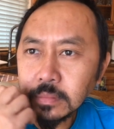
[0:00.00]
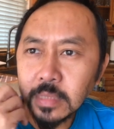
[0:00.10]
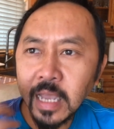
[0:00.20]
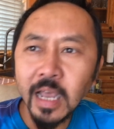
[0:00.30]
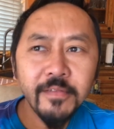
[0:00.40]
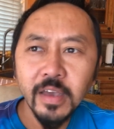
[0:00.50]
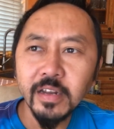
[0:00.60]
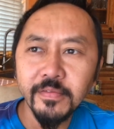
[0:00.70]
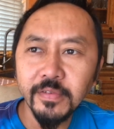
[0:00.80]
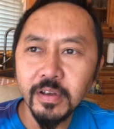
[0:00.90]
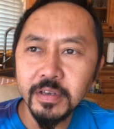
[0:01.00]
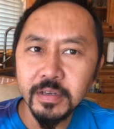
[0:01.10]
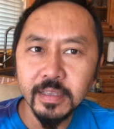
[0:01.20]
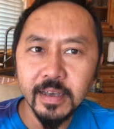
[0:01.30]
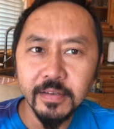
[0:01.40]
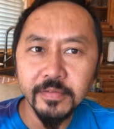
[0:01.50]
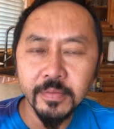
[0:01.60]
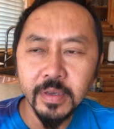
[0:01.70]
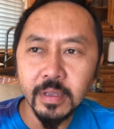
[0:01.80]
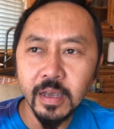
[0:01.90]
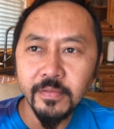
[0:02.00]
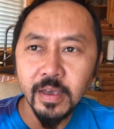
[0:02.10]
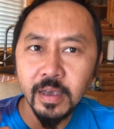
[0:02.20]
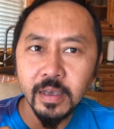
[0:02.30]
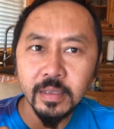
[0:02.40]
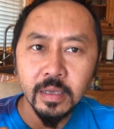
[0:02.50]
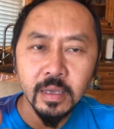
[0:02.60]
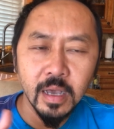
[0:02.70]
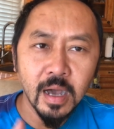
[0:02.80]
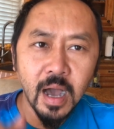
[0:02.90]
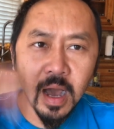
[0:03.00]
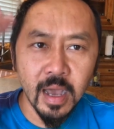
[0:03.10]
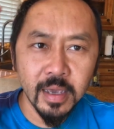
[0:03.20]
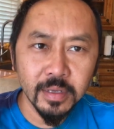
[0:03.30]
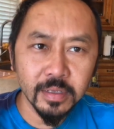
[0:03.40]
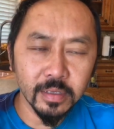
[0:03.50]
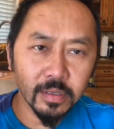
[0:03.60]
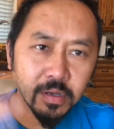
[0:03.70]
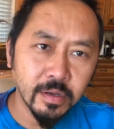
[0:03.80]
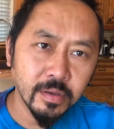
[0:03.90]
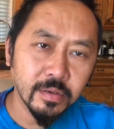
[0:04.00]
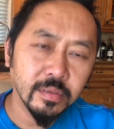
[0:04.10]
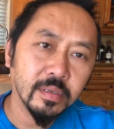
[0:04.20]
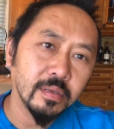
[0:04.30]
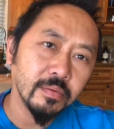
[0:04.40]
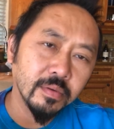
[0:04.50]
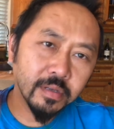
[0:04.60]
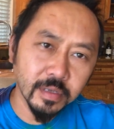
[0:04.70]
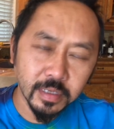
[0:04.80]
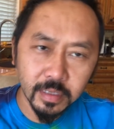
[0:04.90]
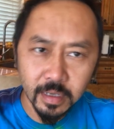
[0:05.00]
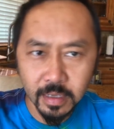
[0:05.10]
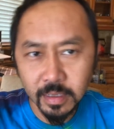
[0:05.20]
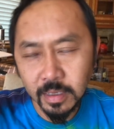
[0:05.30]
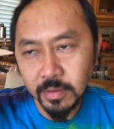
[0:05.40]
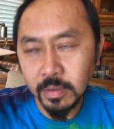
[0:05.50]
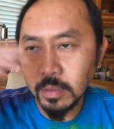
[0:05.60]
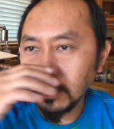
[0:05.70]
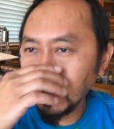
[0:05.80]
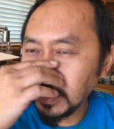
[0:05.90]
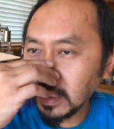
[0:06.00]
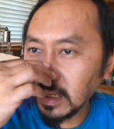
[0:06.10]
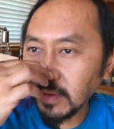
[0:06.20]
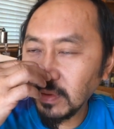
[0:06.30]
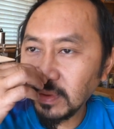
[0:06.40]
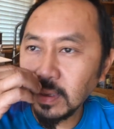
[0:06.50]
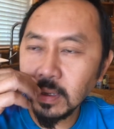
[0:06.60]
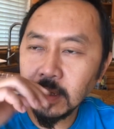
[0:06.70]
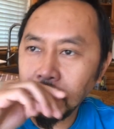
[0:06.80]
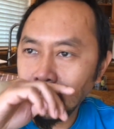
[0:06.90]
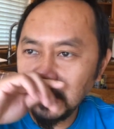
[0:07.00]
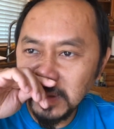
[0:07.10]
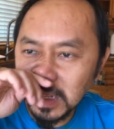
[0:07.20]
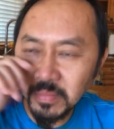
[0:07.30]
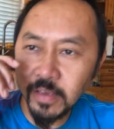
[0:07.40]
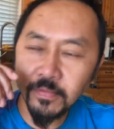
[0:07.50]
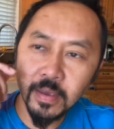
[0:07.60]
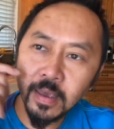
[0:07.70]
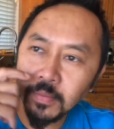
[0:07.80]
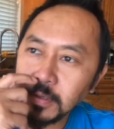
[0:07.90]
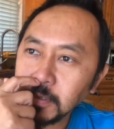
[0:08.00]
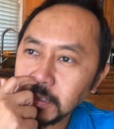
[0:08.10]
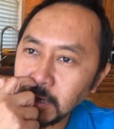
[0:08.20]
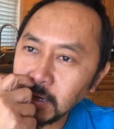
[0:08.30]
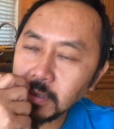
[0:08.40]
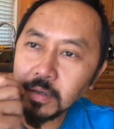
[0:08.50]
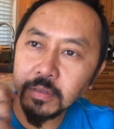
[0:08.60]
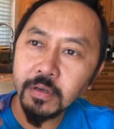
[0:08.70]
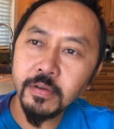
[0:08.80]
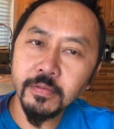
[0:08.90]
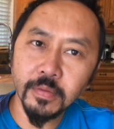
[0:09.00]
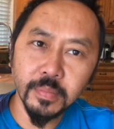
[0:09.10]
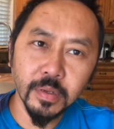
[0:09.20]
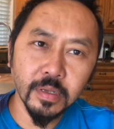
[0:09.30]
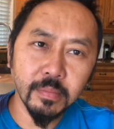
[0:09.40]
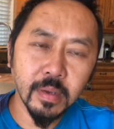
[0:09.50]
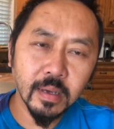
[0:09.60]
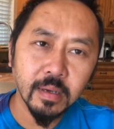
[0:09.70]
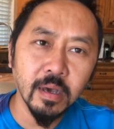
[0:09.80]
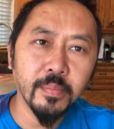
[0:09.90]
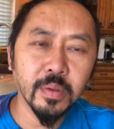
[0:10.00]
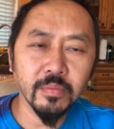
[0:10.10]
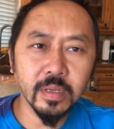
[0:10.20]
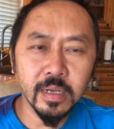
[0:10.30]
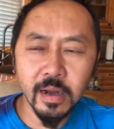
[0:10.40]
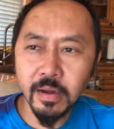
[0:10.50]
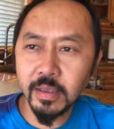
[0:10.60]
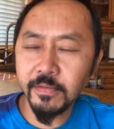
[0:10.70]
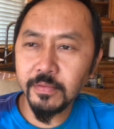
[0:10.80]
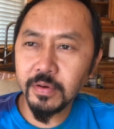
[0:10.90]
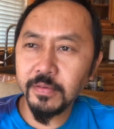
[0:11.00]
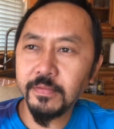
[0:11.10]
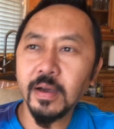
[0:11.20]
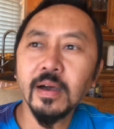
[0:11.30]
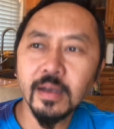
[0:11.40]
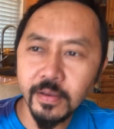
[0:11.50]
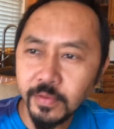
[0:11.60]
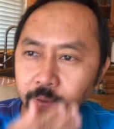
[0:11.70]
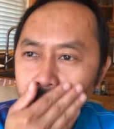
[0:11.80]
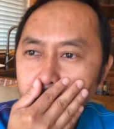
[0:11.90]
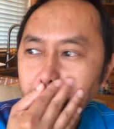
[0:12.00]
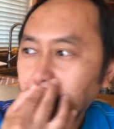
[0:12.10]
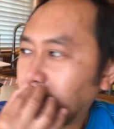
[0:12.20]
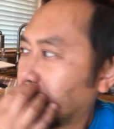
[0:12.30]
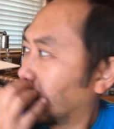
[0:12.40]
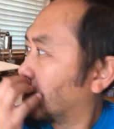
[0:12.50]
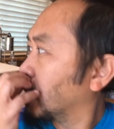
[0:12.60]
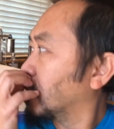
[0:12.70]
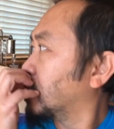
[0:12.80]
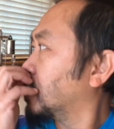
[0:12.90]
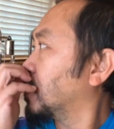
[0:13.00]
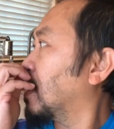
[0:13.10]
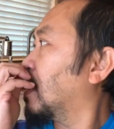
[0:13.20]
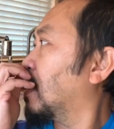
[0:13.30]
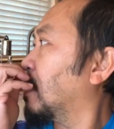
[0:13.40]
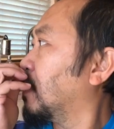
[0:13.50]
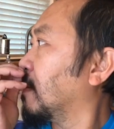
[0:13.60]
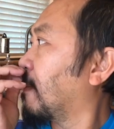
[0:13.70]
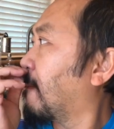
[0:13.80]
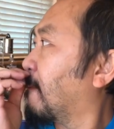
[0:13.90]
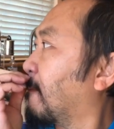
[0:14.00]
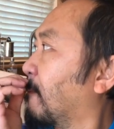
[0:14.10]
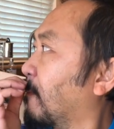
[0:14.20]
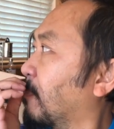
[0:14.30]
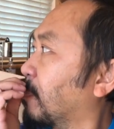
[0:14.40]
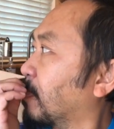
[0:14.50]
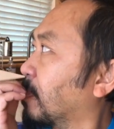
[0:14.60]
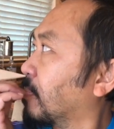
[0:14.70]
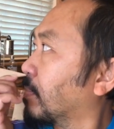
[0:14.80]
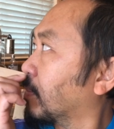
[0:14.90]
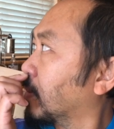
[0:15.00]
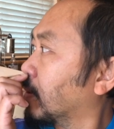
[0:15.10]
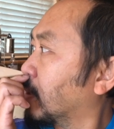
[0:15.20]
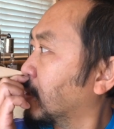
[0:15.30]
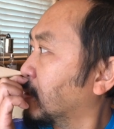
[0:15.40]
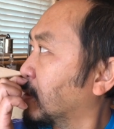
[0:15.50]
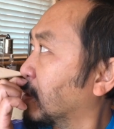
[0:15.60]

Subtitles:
And I've had a very good life. I mean, I've had highs and lows in real estate, losing everything, and losing my family, starting all over, building back up, and retiring at 45, and growing this tribe, and somebody's here.